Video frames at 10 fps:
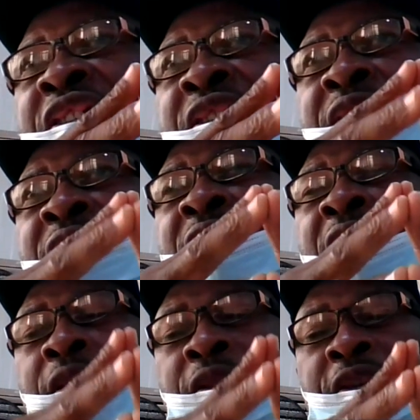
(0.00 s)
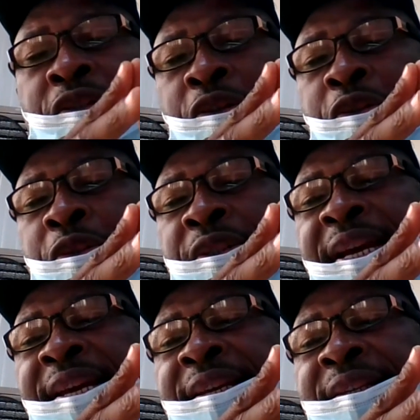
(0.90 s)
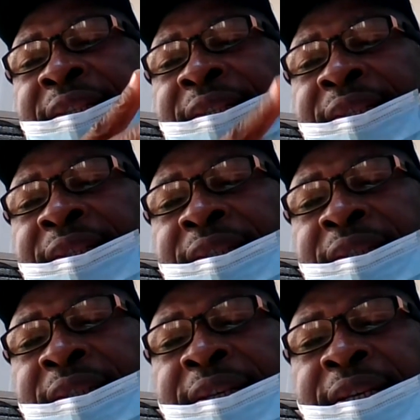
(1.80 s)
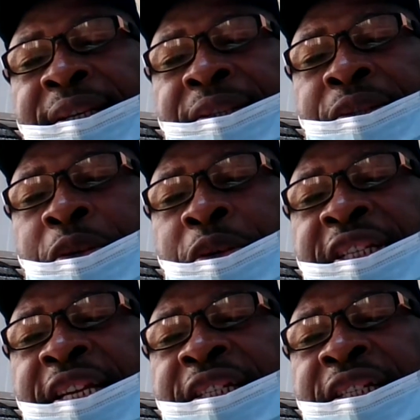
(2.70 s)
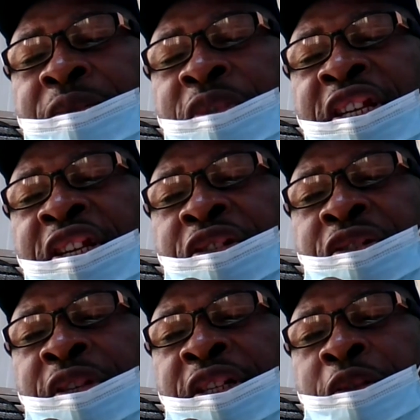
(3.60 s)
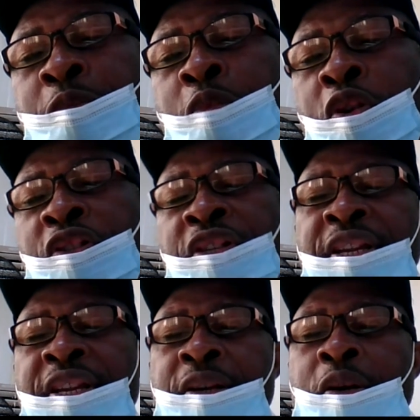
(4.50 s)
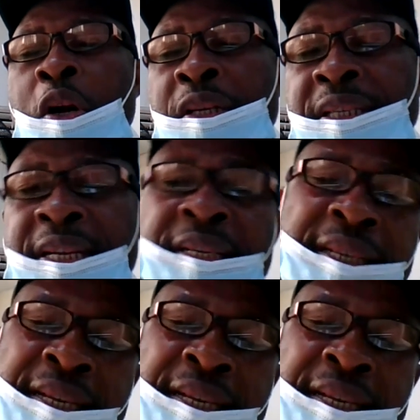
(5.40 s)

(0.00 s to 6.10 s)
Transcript: in the social sciences. So research in history is mostly content